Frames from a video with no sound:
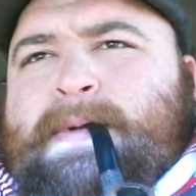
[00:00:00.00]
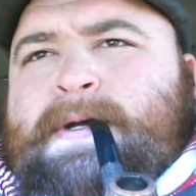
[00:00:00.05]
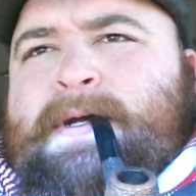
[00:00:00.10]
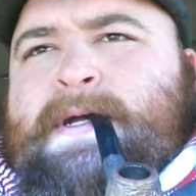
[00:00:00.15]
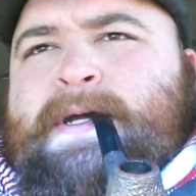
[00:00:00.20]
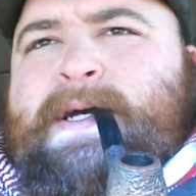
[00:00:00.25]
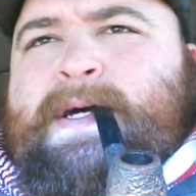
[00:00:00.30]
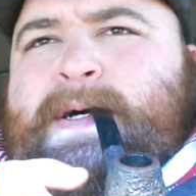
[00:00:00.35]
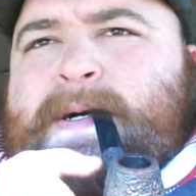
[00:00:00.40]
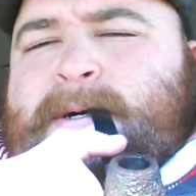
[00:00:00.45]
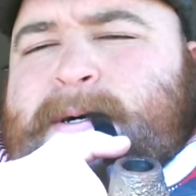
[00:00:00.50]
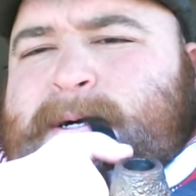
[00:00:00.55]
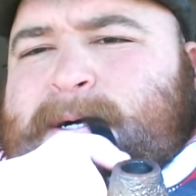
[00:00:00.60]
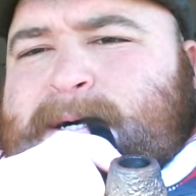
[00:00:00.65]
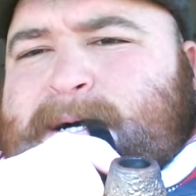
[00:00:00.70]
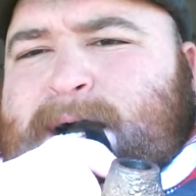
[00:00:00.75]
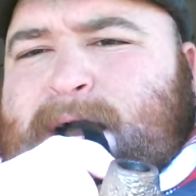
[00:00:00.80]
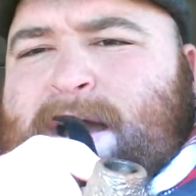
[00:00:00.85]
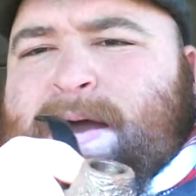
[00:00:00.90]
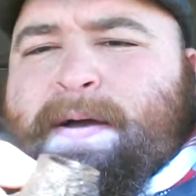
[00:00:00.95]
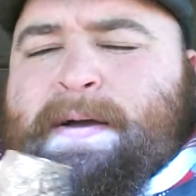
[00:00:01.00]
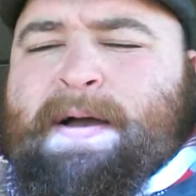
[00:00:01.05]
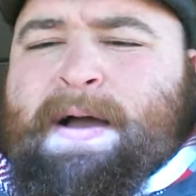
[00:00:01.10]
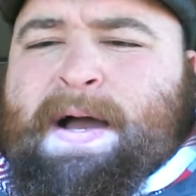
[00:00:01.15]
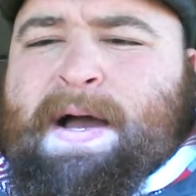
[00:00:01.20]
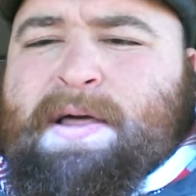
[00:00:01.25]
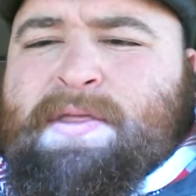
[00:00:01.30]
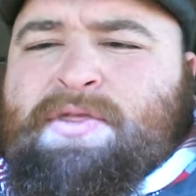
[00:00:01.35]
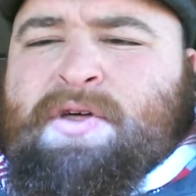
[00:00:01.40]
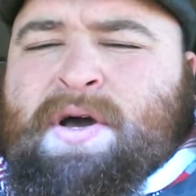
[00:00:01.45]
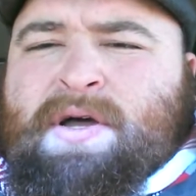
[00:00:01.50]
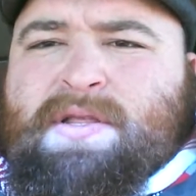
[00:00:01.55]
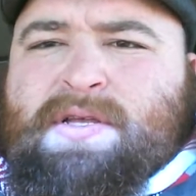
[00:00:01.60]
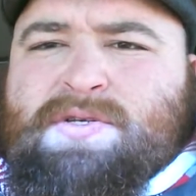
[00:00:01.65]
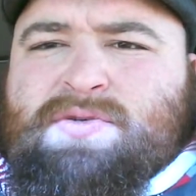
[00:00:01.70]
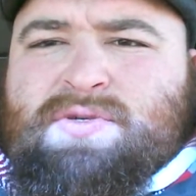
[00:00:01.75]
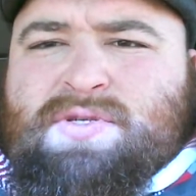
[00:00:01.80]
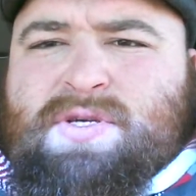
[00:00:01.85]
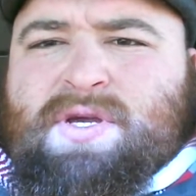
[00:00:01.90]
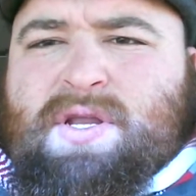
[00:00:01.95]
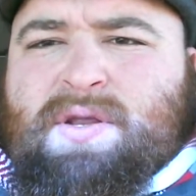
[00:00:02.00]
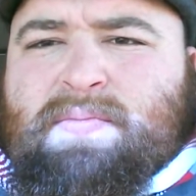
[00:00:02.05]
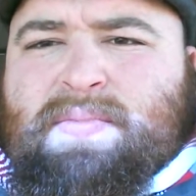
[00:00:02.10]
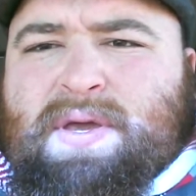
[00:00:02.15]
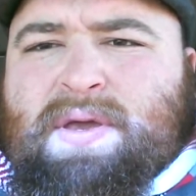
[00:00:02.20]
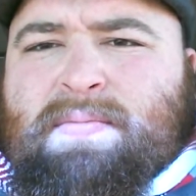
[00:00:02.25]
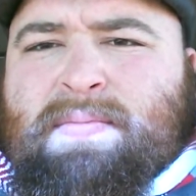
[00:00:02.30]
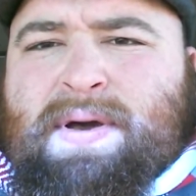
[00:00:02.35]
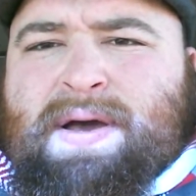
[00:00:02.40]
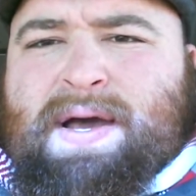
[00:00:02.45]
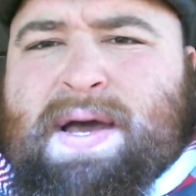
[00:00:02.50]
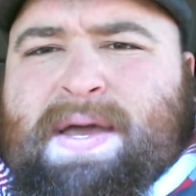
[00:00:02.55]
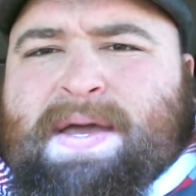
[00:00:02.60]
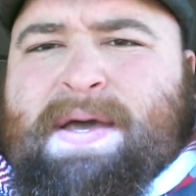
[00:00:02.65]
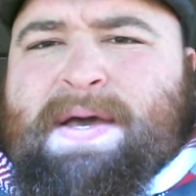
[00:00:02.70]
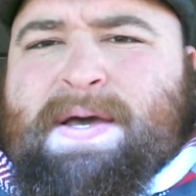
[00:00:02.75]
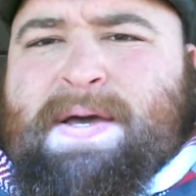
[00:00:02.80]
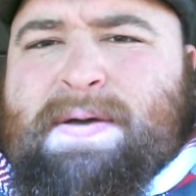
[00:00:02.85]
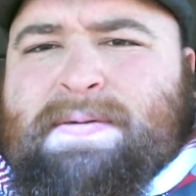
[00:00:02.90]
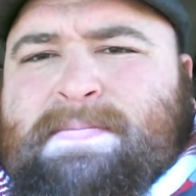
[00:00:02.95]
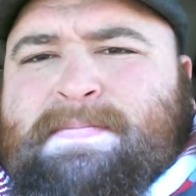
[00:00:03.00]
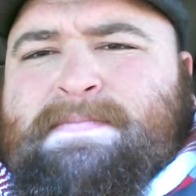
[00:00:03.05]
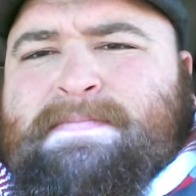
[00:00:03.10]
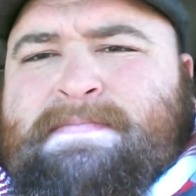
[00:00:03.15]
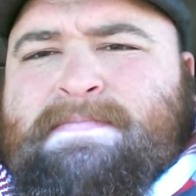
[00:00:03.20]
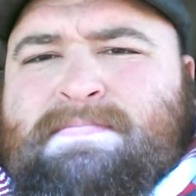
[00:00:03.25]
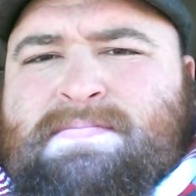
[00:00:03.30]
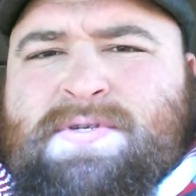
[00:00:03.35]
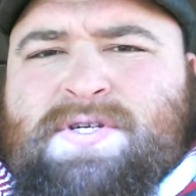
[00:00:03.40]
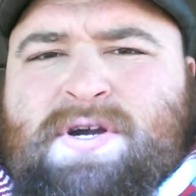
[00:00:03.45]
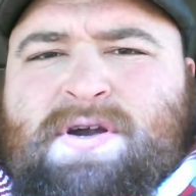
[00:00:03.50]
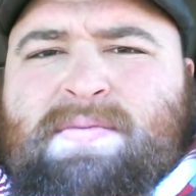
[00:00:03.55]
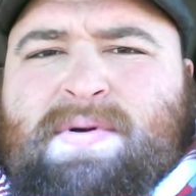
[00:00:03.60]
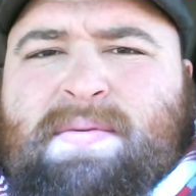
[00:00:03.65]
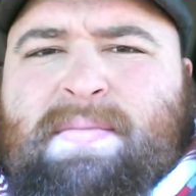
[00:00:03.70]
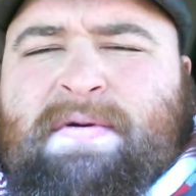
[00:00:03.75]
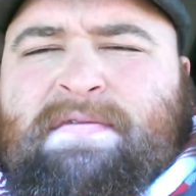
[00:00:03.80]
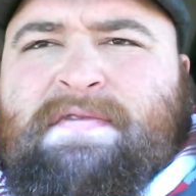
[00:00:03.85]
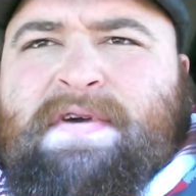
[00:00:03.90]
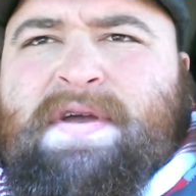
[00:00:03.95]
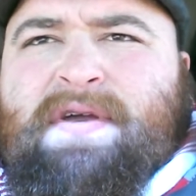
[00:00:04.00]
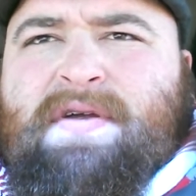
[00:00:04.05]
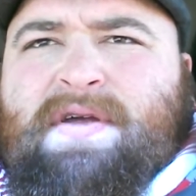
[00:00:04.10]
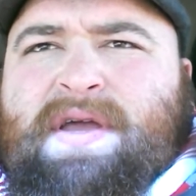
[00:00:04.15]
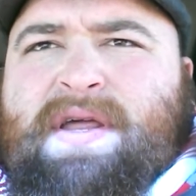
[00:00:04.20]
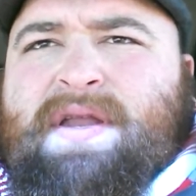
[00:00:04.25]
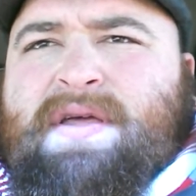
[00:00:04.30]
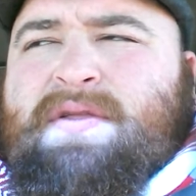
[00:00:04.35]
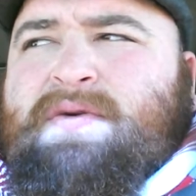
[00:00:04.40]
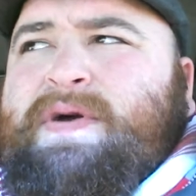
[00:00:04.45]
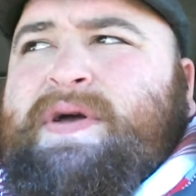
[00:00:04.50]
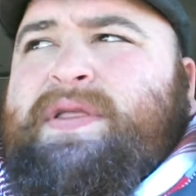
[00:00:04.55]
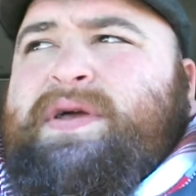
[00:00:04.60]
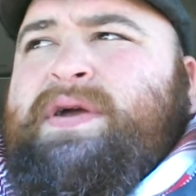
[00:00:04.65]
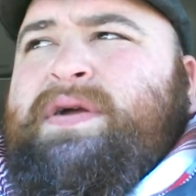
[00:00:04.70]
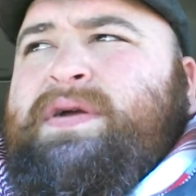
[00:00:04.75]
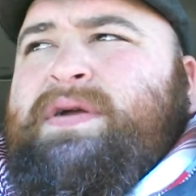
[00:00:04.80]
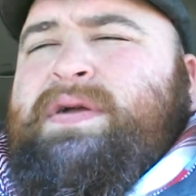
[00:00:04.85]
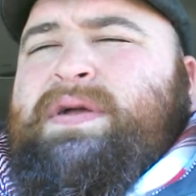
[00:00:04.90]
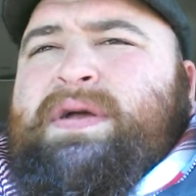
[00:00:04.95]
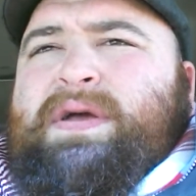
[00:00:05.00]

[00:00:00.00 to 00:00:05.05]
So I thought this was going to be my sorry about my finger getting in the way there.